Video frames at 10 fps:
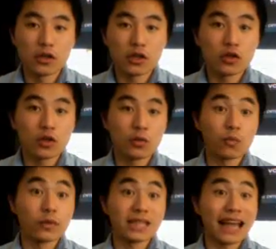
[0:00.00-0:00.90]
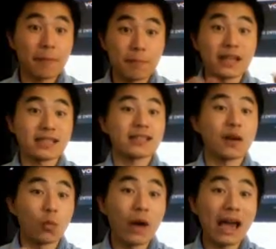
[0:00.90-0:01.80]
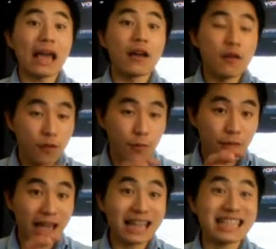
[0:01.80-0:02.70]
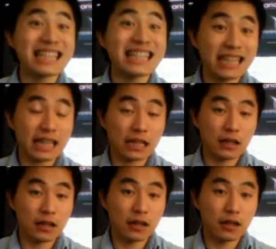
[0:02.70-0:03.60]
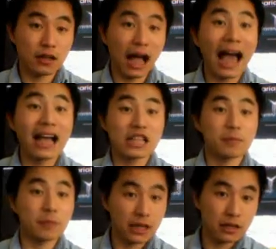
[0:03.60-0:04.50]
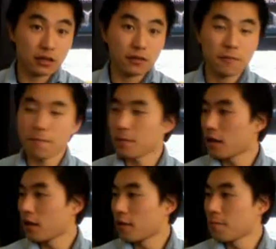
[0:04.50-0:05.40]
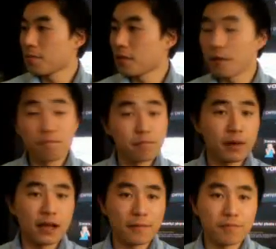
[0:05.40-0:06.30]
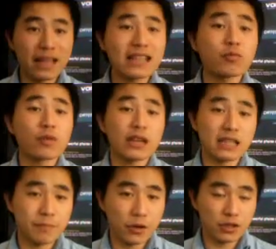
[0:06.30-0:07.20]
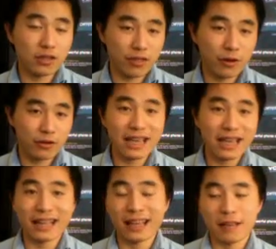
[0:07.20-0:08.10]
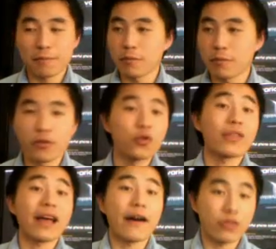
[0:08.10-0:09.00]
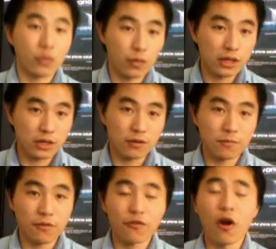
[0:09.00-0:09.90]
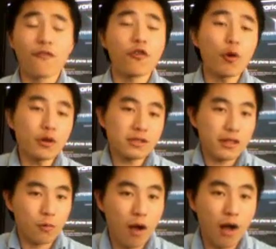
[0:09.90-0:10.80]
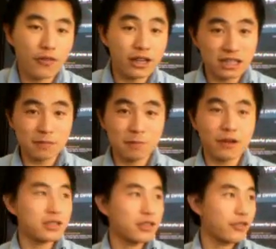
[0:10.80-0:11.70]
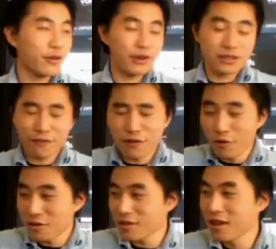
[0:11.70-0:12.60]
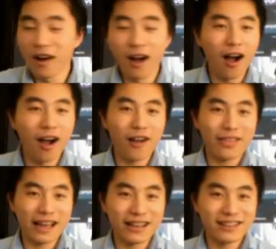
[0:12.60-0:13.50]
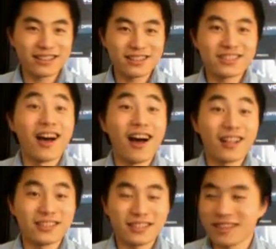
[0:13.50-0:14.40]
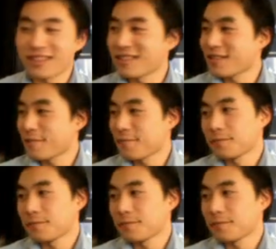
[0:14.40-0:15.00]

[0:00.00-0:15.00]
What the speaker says: to take business away from the existing ISPs. But that's what conspiracy theorists said, and people threw that out the window. Of course they're wrong. They're conspiracy theorists. Of course all that is nonsense.